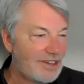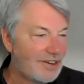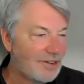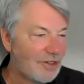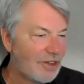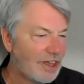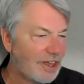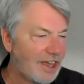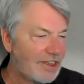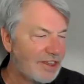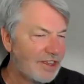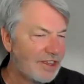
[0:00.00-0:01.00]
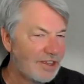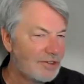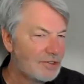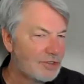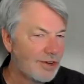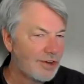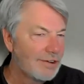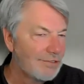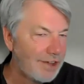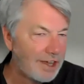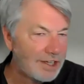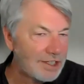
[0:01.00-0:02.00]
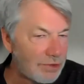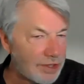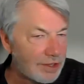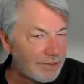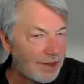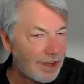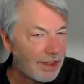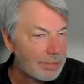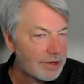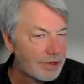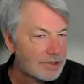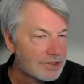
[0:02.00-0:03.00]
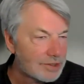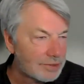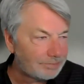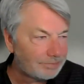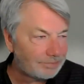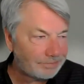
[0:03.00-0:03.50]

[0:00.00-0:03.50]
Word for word: you know looking at the user interface with the developers